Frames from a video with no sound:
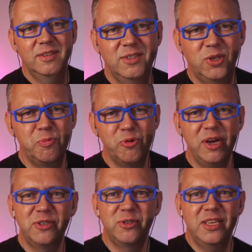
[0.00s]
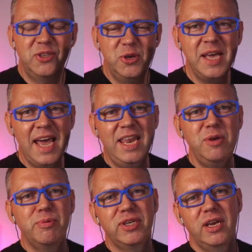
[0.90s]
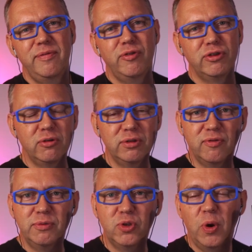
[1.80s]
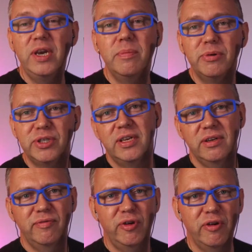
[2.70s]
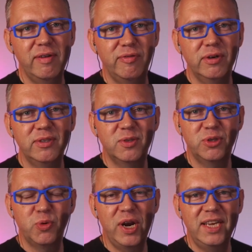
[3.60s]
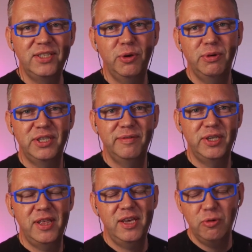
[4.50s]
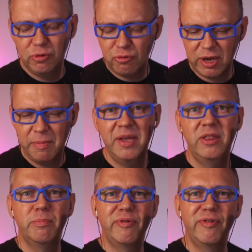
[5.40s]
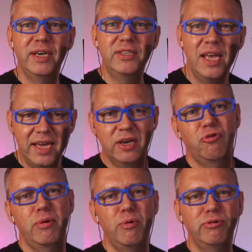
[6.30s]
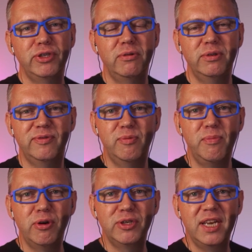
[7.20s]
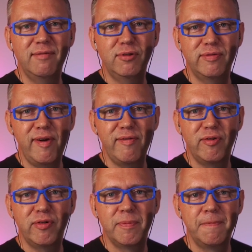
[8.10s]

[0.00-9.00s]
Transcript: So Pareto says that you can get 80% of your results from 20% of your efforts. What's one SEO activity that you would recommend that provides incredible results for modest levels of effort?